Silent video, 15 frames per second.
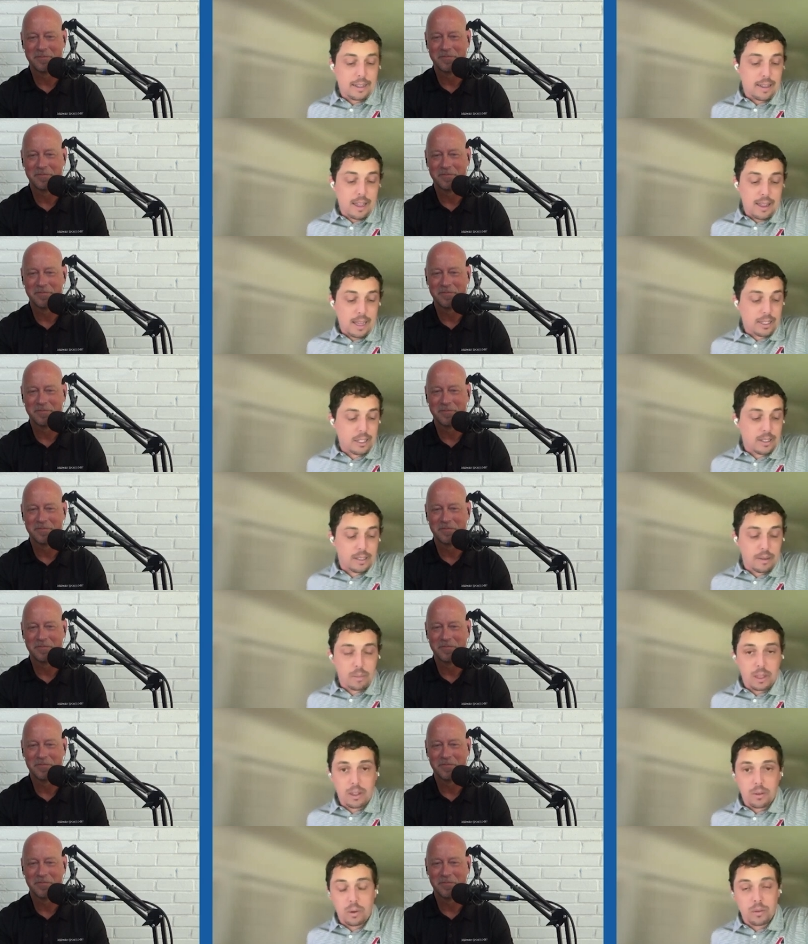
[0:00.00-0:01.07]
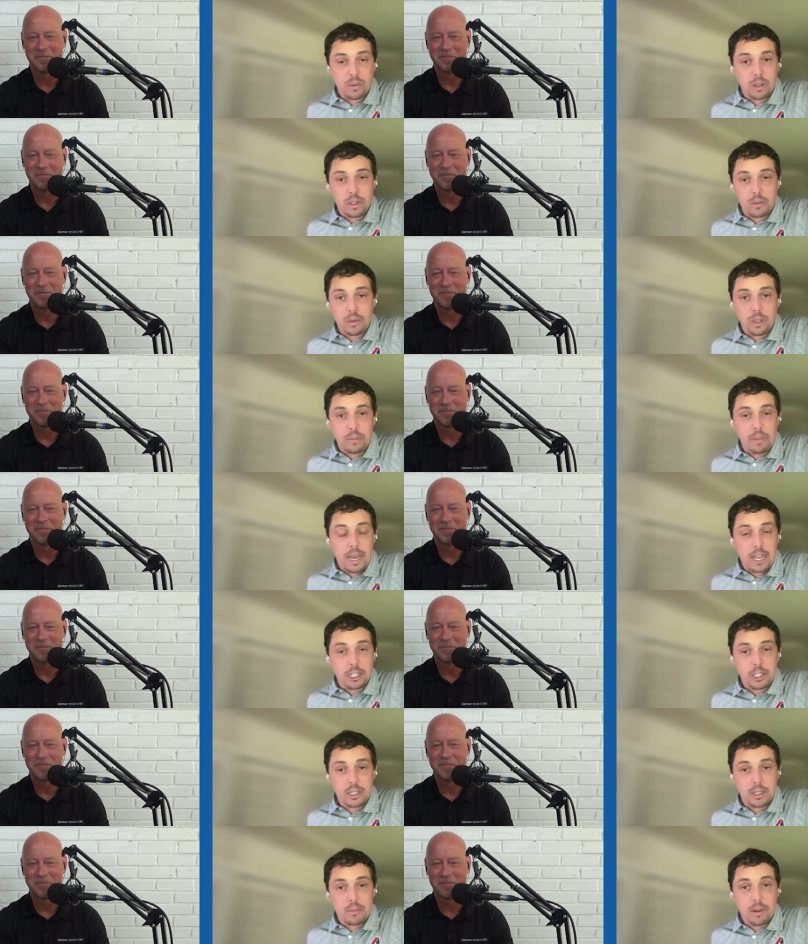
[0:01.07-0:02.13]
Speaker 1: and and that's just something we're really really
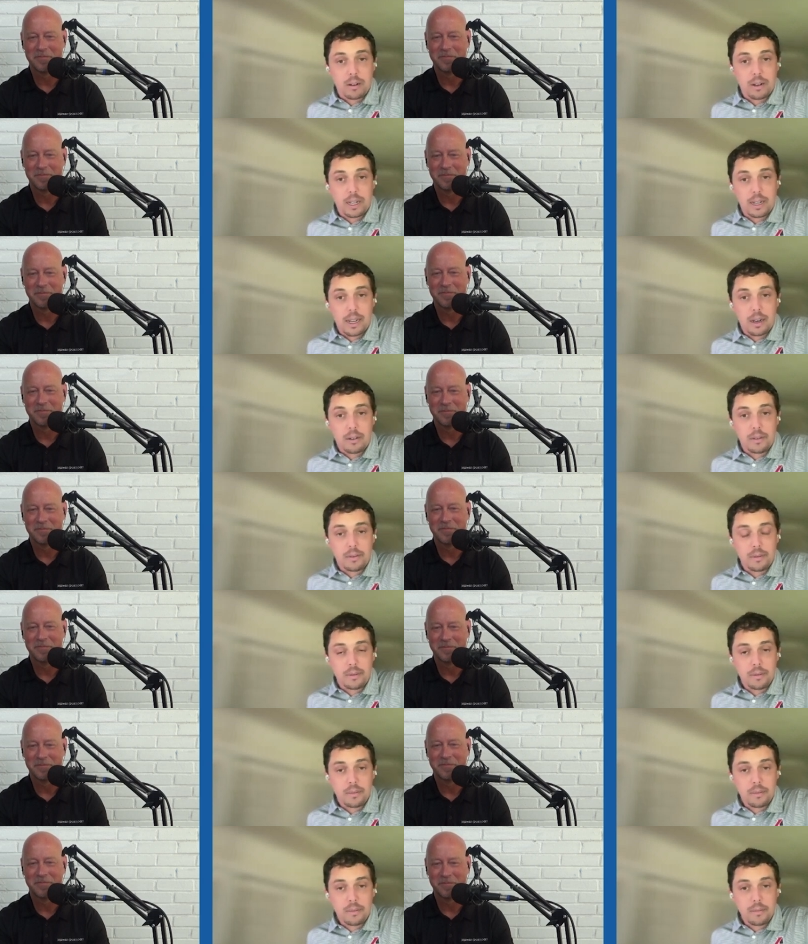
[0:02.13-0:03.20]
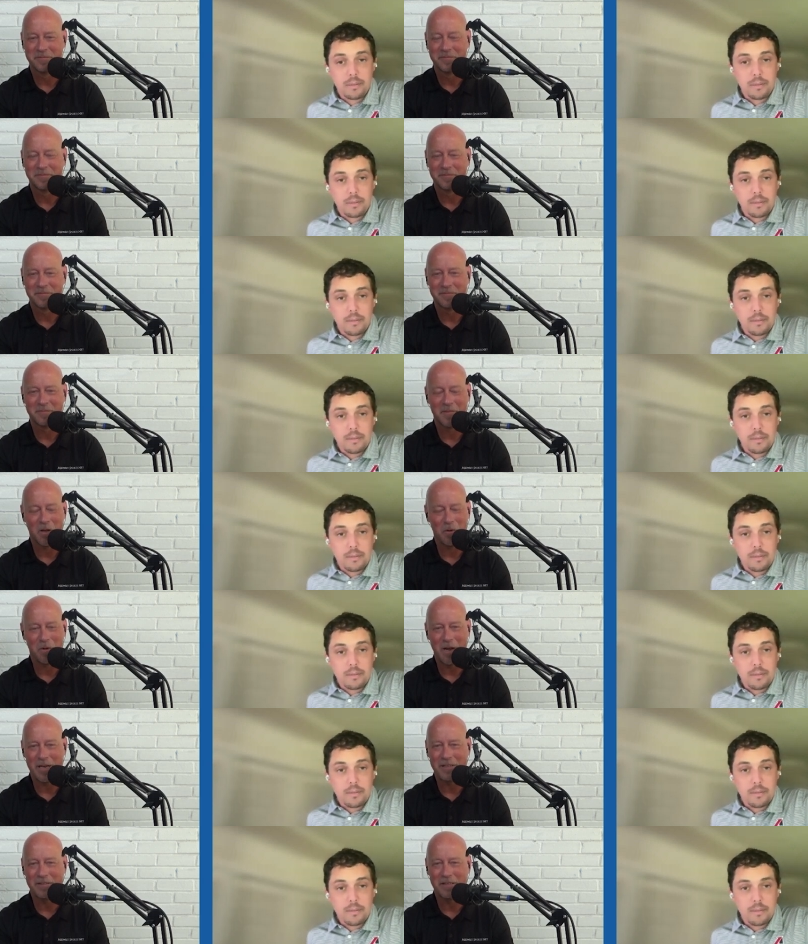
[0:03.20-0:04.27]
passionate about right now.
Speaker 2: All
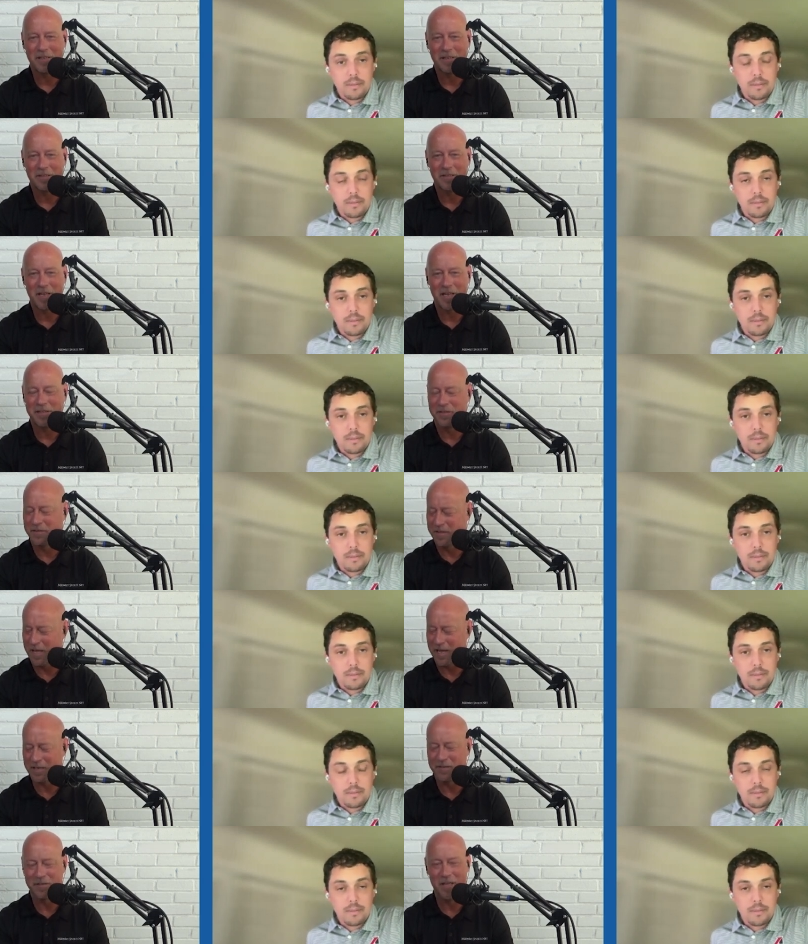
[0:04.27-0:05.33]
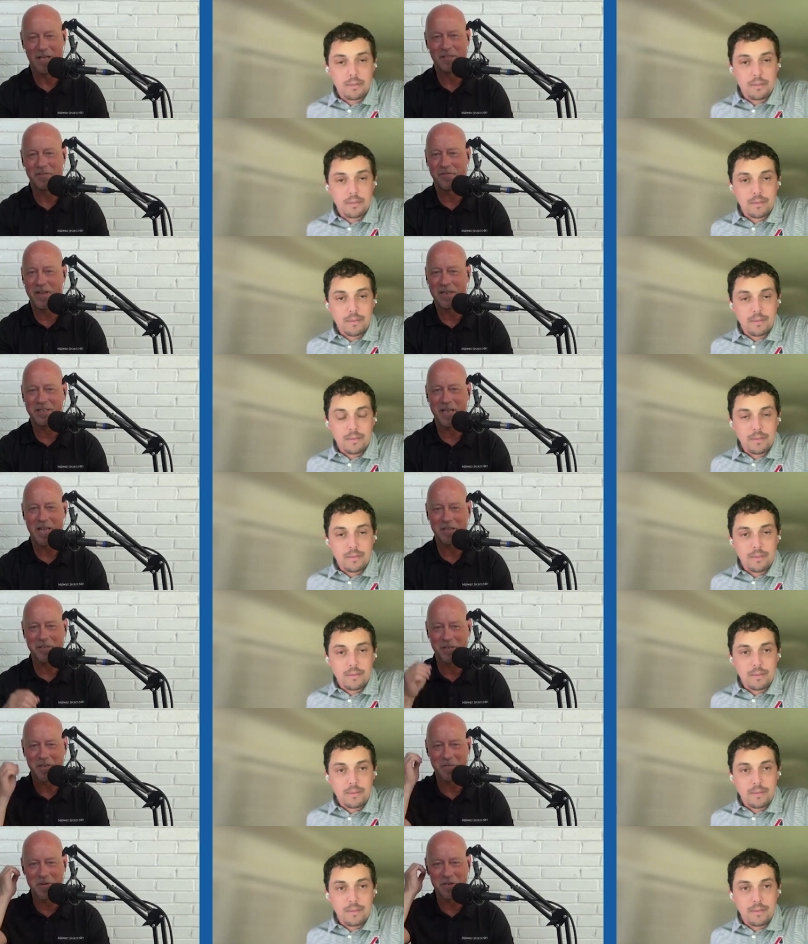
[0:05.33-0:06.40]
right, that that that's
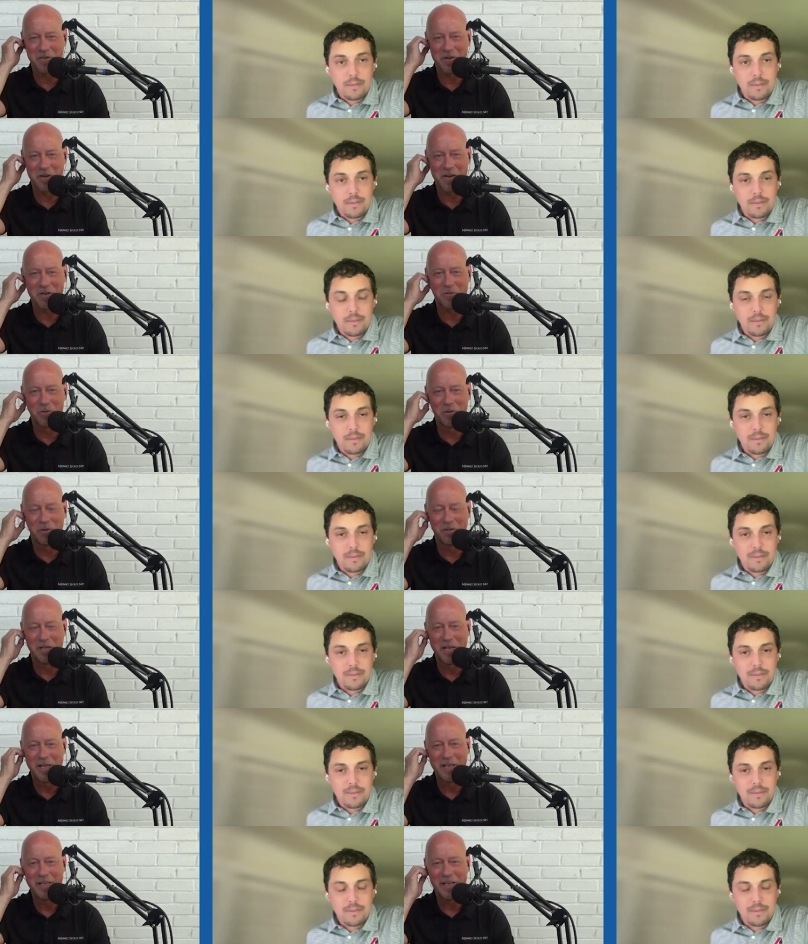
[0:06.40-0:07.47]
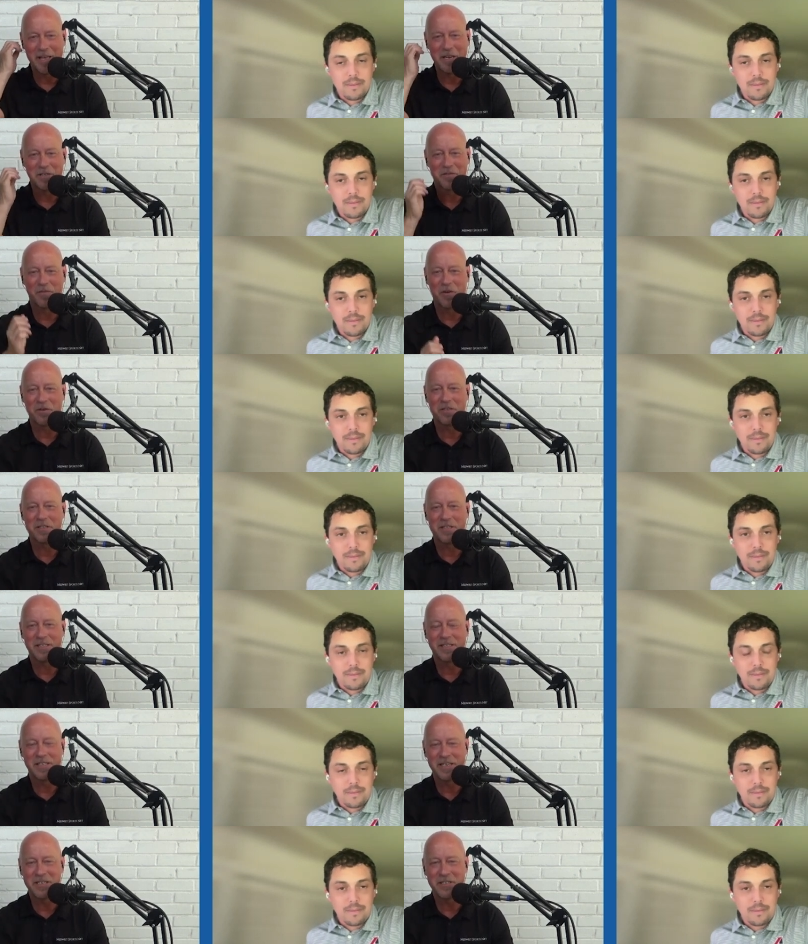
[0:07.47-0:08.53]
fantastic, Commissioner Nik Rule. In his first
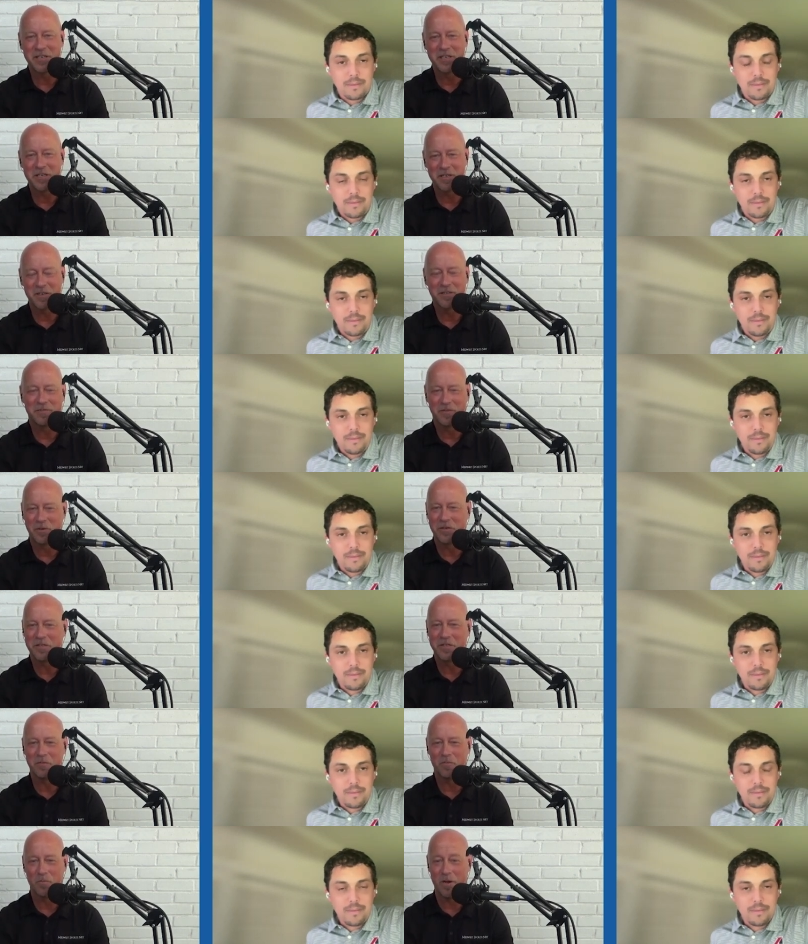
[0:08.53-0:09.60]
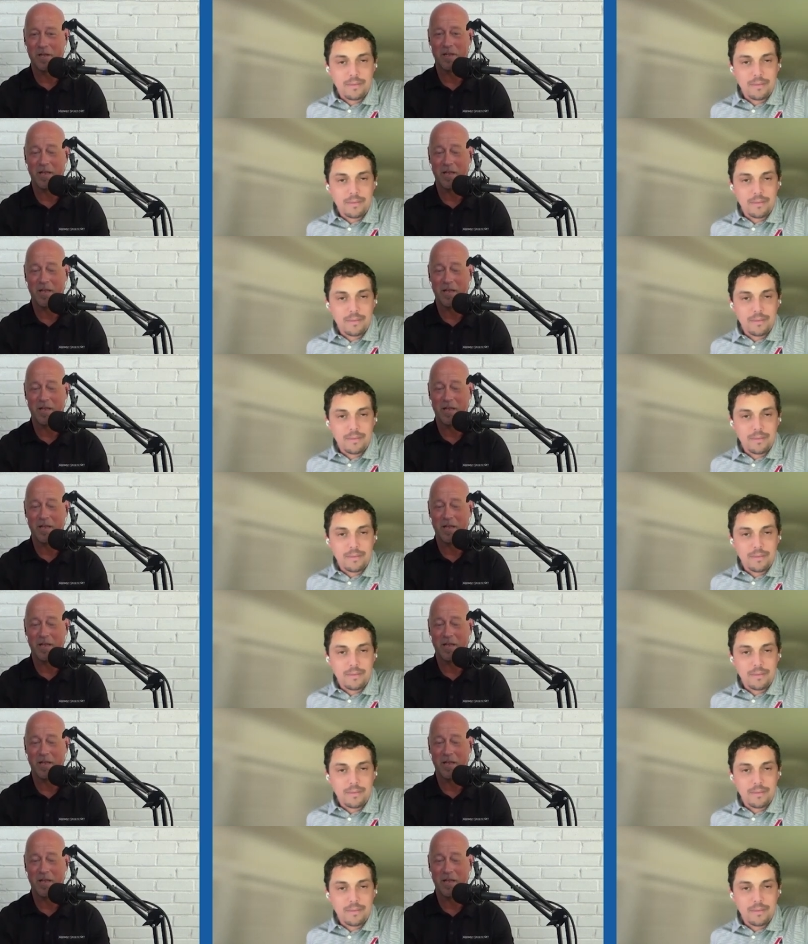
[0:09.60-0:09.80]
season, first well,